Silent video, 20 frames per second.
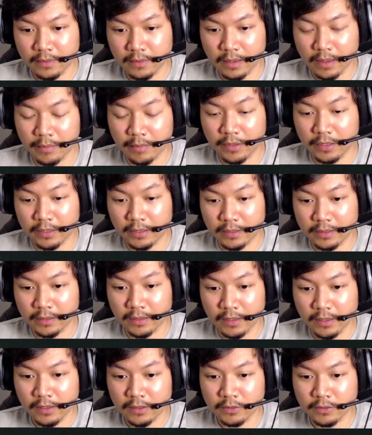ability.
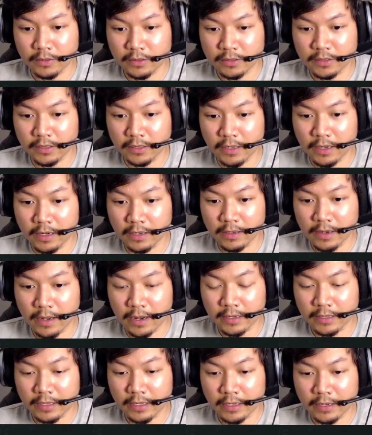So it's gonna
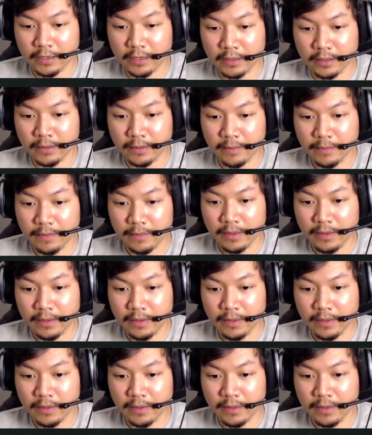unlock here.